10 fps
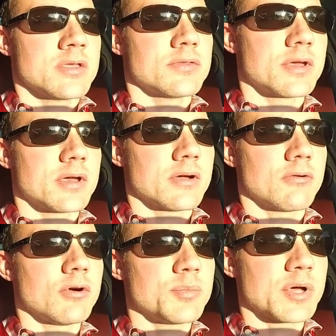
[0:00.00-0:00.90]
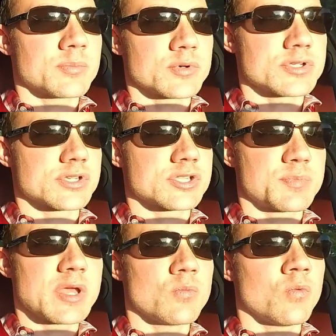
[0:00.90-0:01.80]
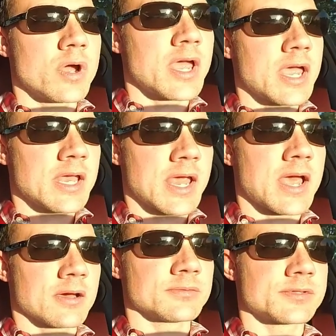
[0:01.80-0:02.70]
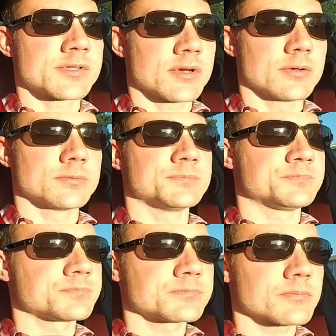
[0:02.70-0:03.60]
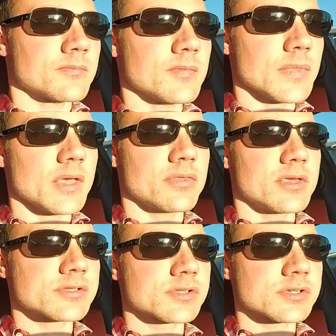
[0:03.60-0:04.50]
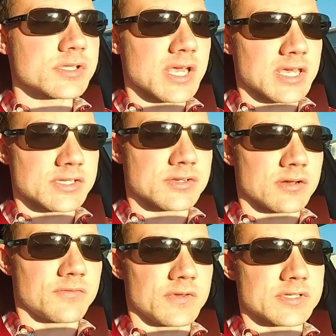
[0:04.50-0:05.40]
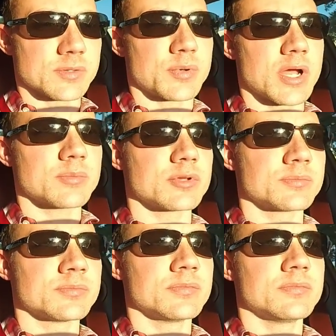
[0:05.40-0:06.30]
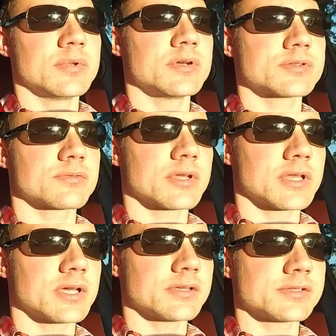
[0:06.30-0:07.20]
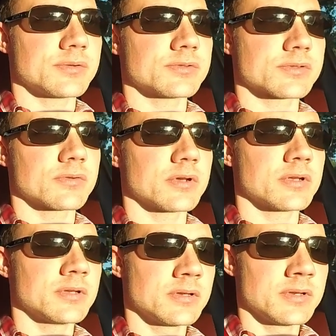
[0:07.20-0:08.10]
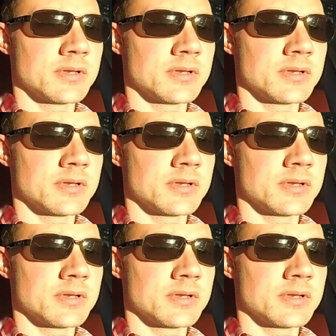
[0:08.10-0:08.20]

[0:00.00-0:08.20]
the oil pump would just spin way down. So this looks like it's gonna fix the problem. Here's the red light. Let's see what's going on.